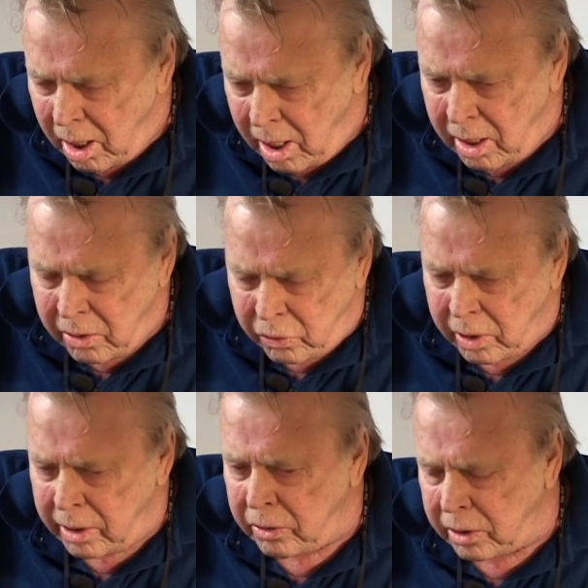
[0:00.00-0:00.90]
in the
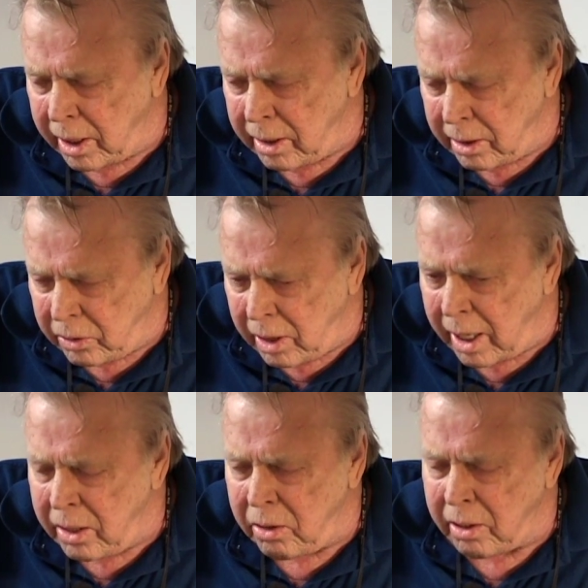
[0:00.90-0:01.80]
sense that it's
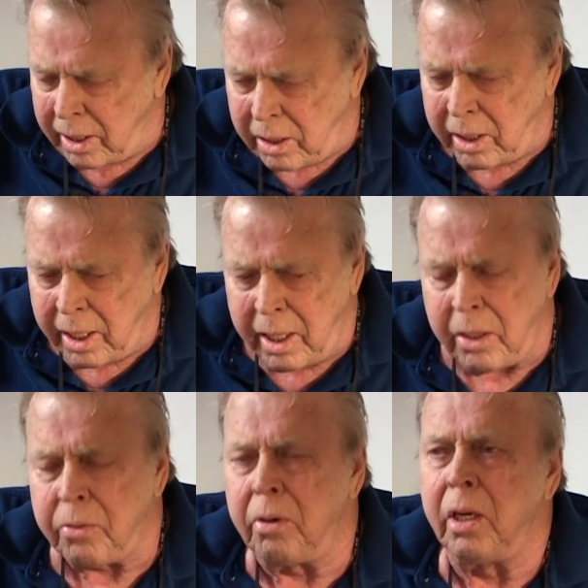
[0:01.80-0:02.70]
not until
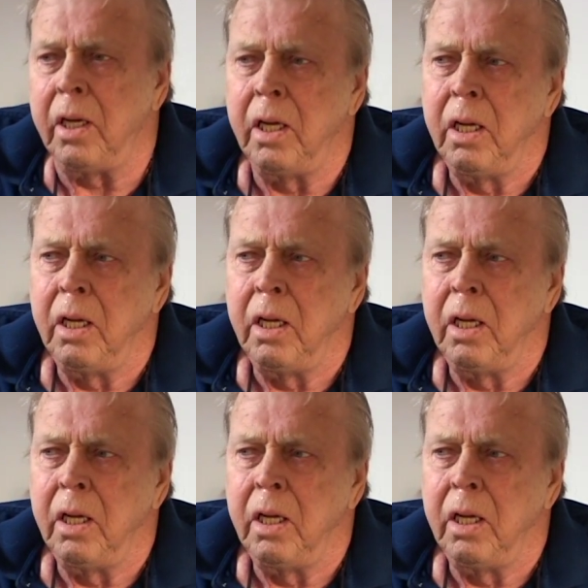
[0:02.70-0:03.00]
1983